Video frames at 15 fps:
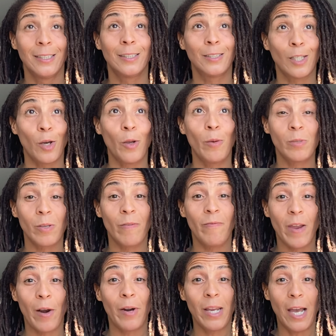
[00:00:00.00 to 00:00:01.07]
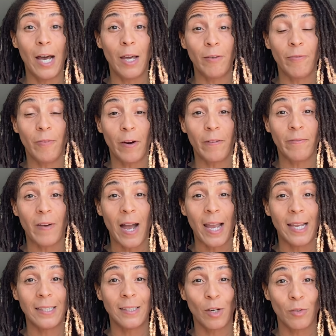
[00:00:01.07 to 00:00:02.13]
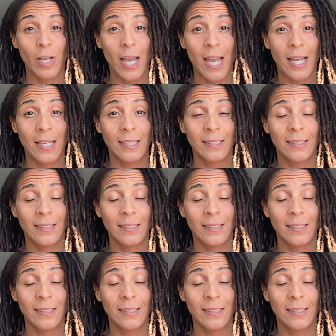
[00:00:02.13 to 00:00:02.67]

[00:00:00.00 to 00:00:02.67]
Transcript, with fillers: so it was a very unfair fight, okay?